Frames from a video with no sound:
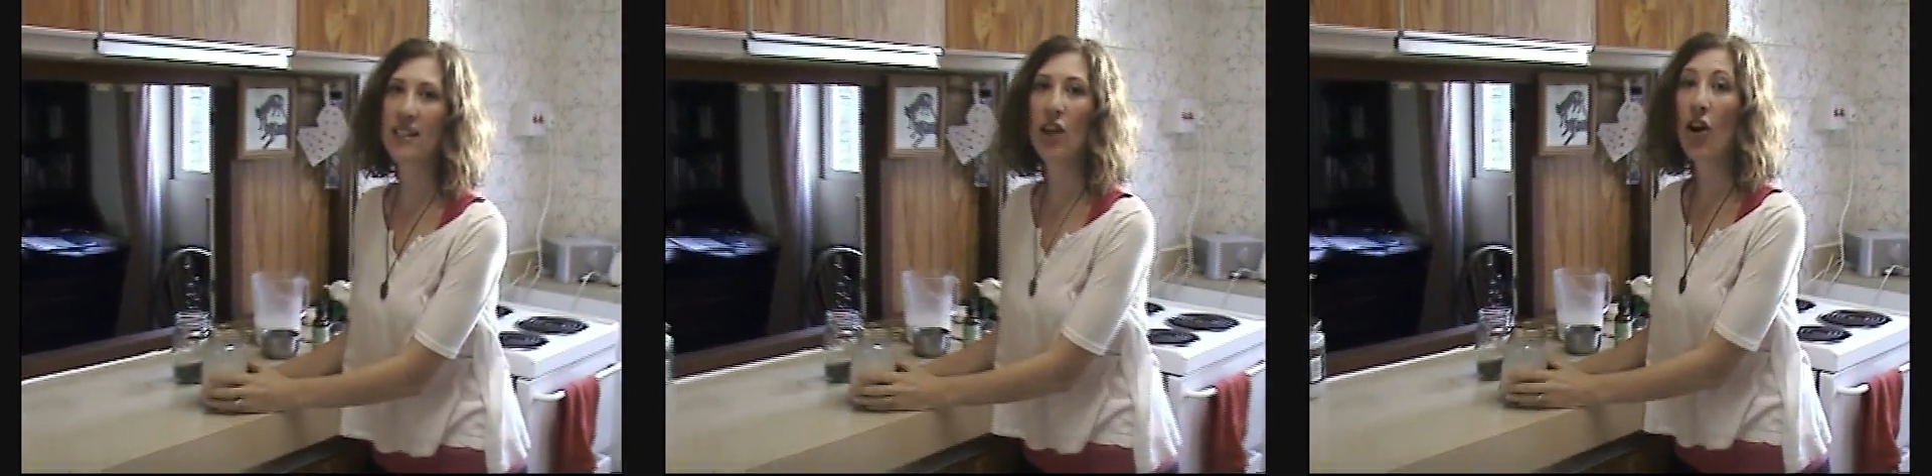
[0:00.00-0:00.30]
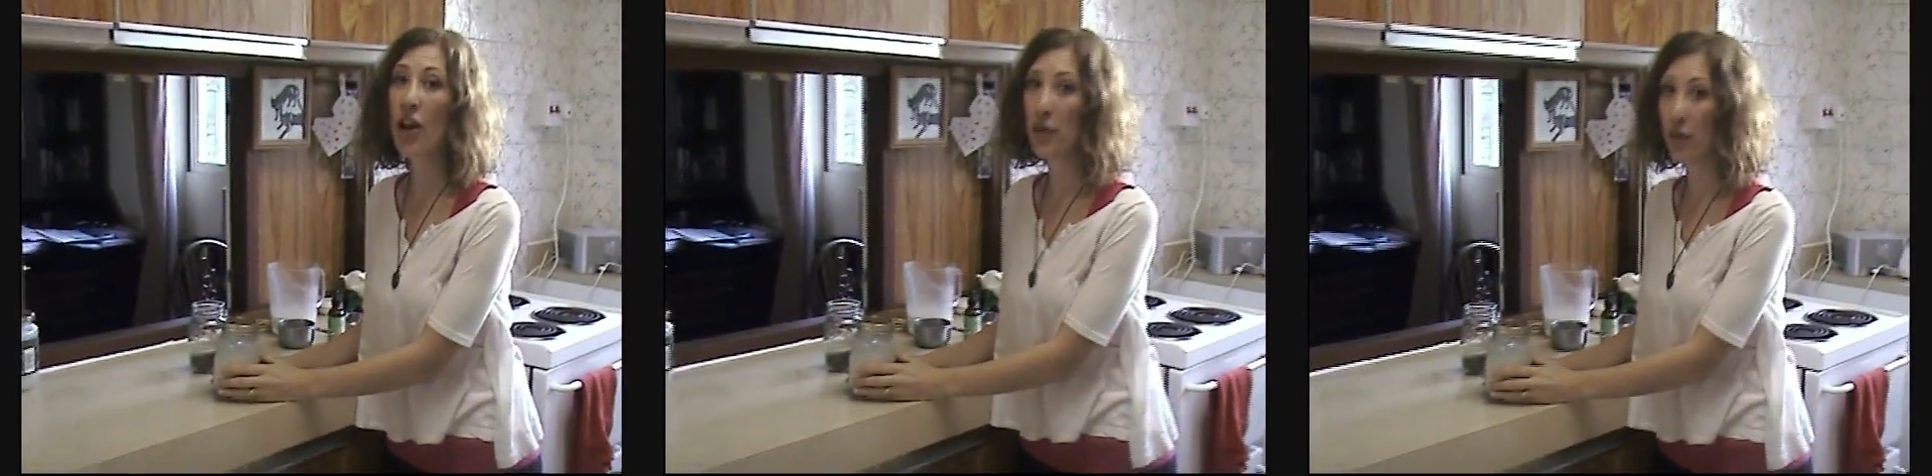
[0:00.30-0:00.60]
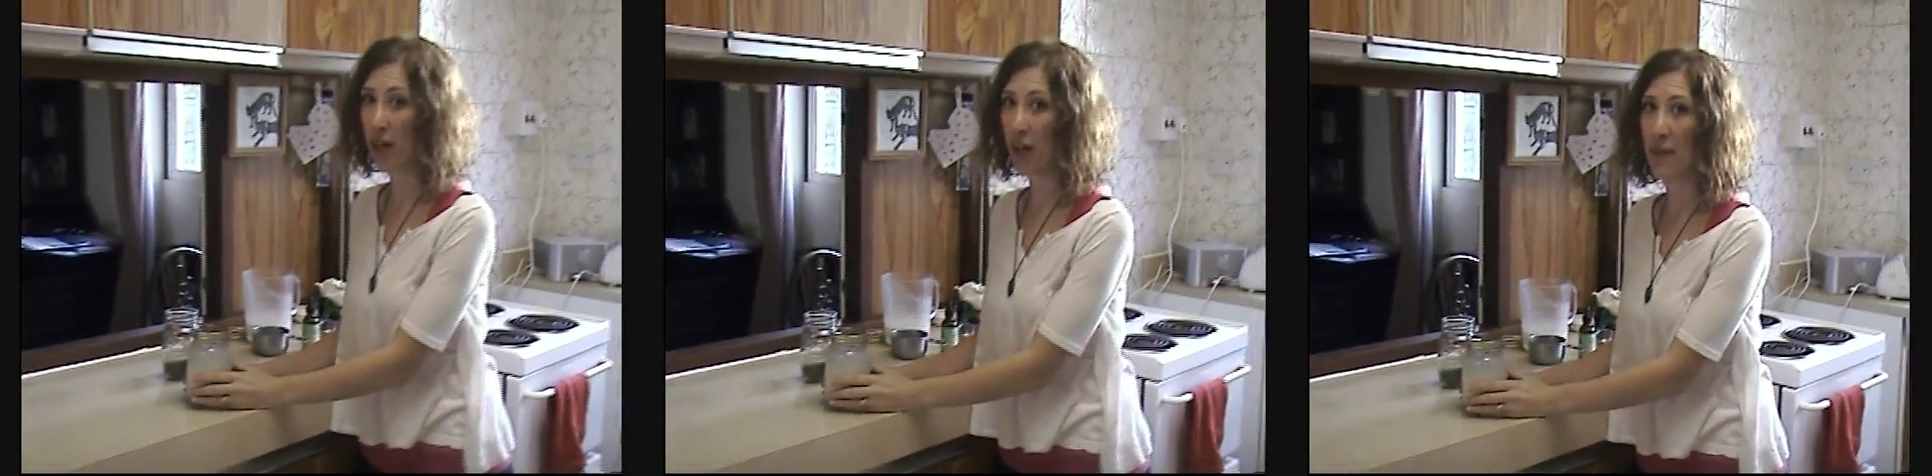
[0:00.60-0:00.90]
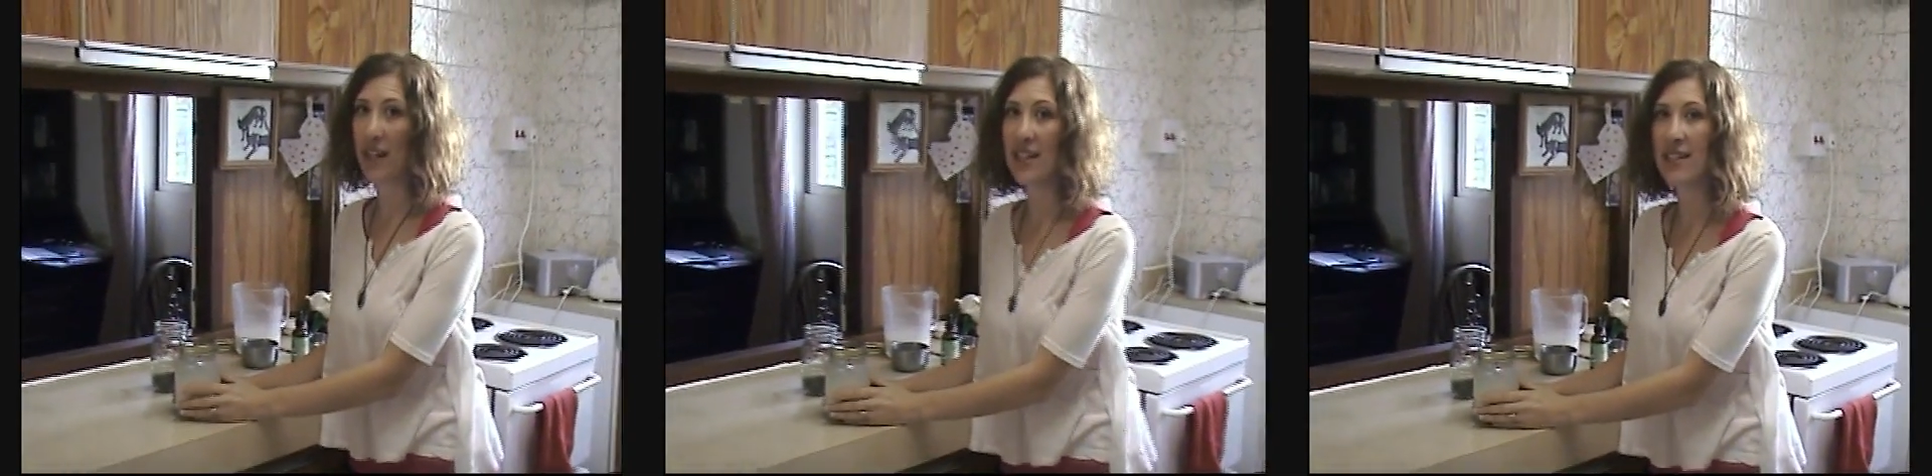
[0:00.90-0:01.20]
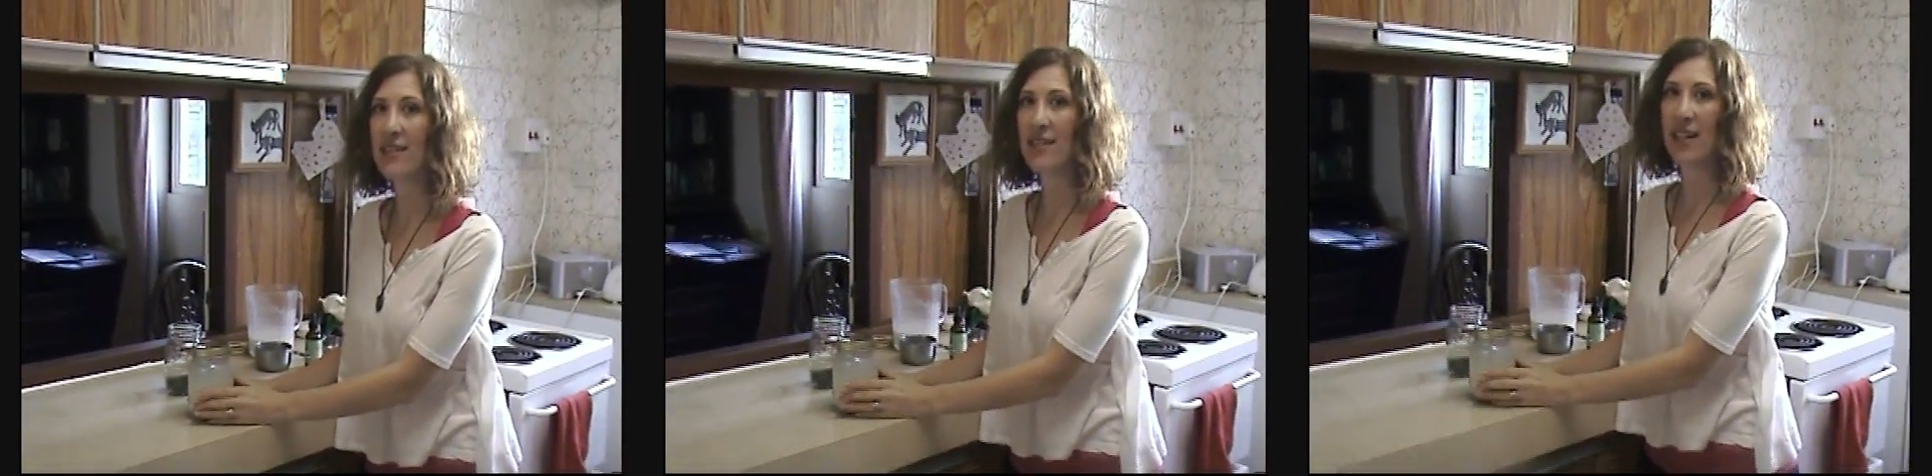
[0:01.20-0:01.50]
So I would recommend it
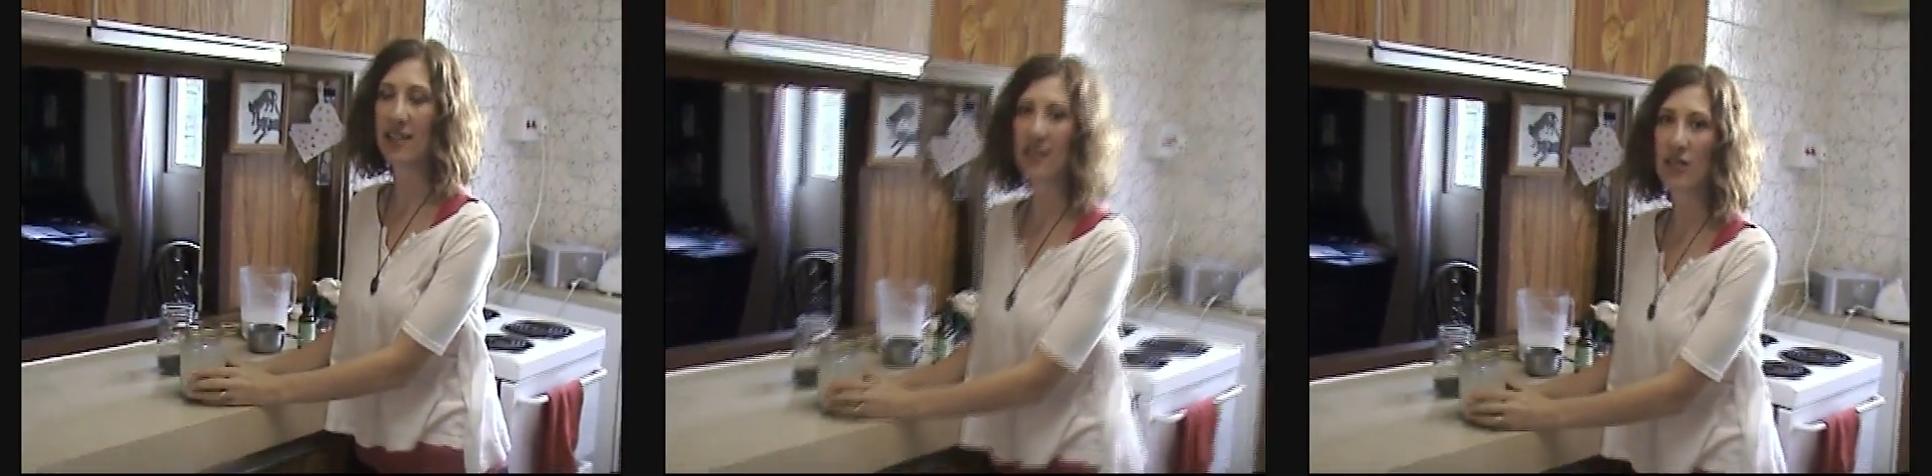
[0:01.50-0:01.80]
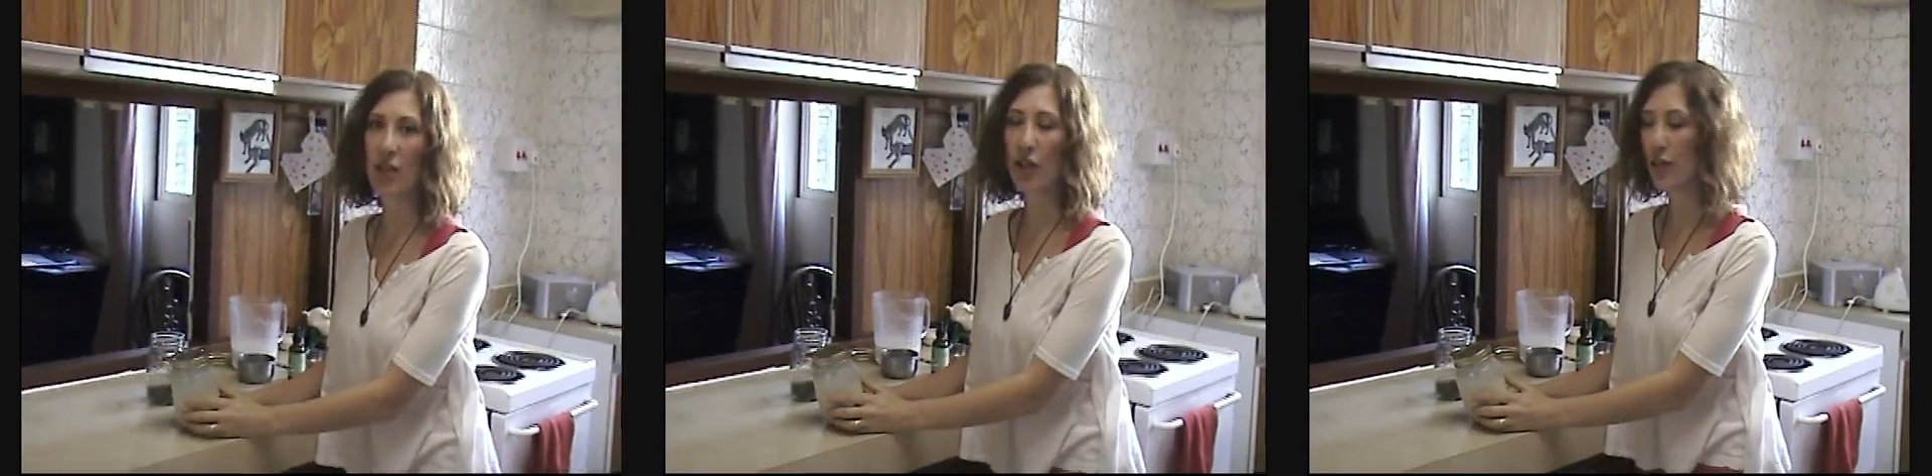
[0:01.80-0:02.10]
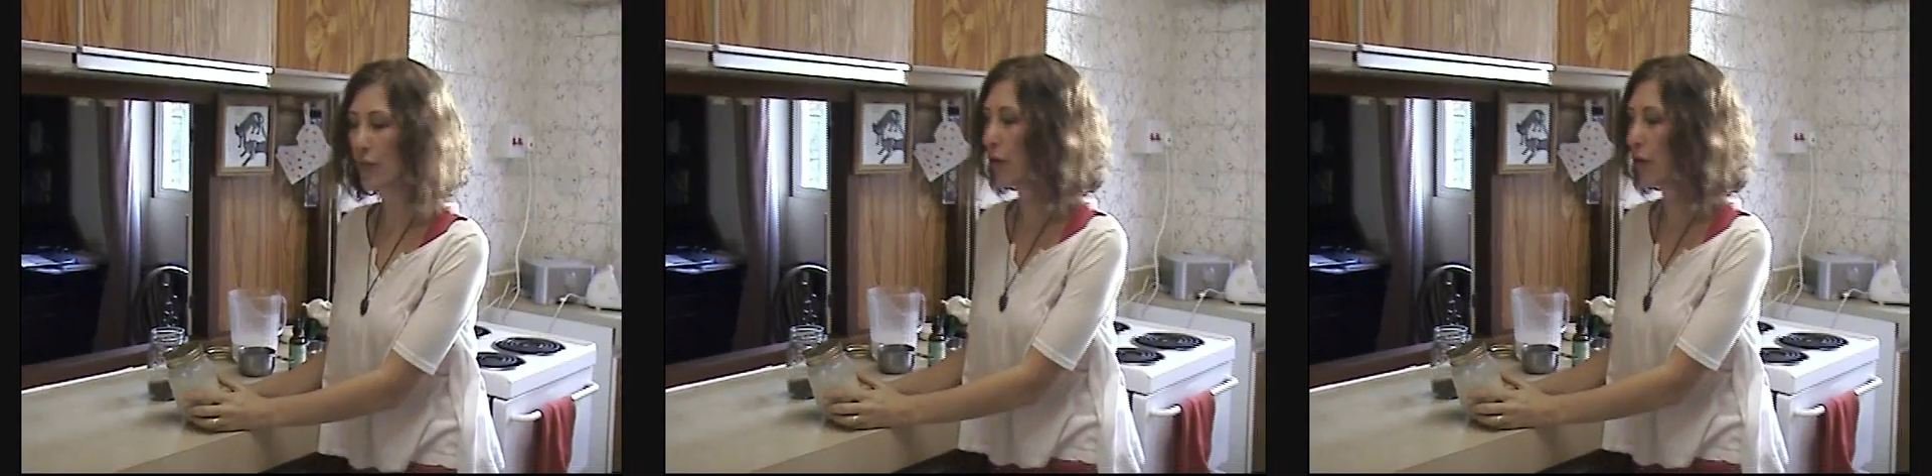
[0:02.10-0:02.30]
soaks